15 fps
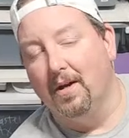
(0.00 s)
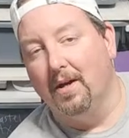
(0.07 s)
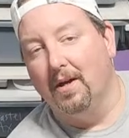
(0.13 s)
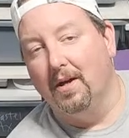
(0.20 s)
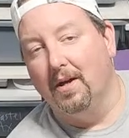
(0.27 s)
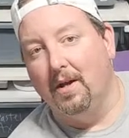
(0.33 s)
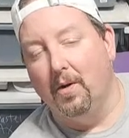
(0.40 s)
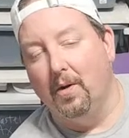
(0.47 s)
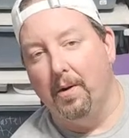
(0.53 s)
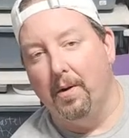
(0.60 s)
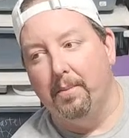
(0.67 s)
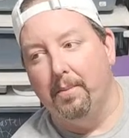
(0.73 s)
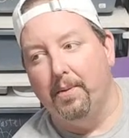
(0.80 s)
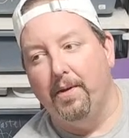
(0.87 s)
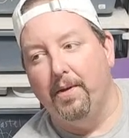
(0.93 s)
You know,
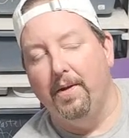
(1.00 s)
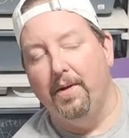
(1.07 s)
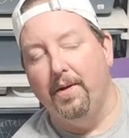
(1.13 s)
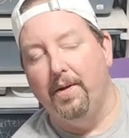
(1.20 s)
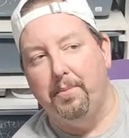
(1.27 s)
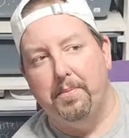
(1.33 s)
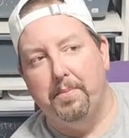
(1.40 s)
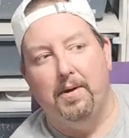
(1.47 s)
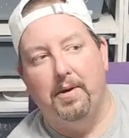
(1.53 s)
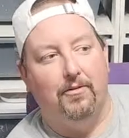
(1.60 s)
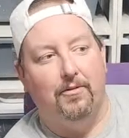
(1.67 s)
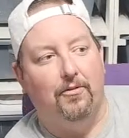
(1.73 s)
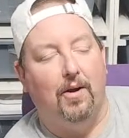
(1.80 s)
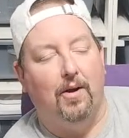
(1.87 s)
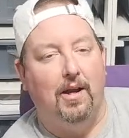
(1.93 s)
but then they get people get
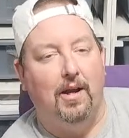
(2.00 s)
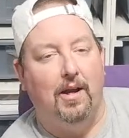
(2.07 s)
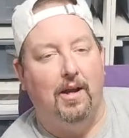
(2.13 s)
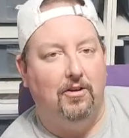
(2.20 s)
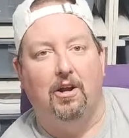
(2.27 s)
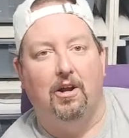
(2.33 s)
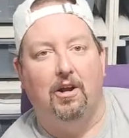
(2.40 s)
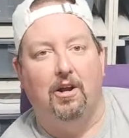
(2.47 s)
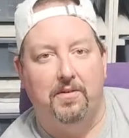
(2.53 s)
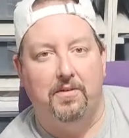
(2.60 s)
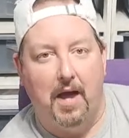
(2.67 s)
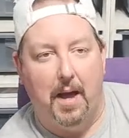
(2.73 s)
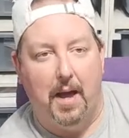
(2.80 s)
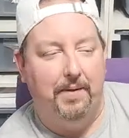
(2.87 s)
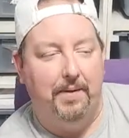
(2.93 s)
afraid to share what's happened.